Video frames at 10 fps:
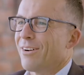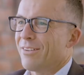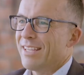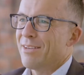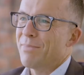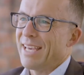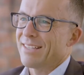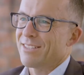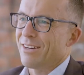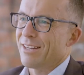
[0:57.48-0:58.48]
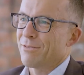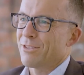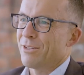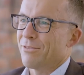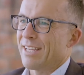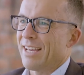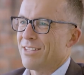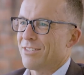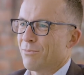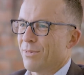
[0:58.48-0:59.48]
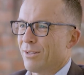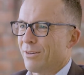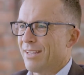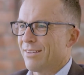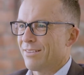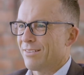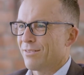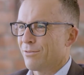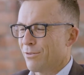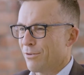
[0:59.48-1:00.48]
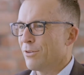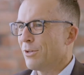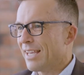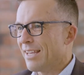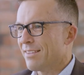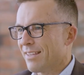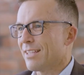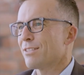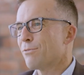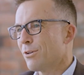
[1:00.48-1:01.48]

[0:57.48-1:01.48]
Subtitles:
On the impact side of certification, we're looking for a few key things.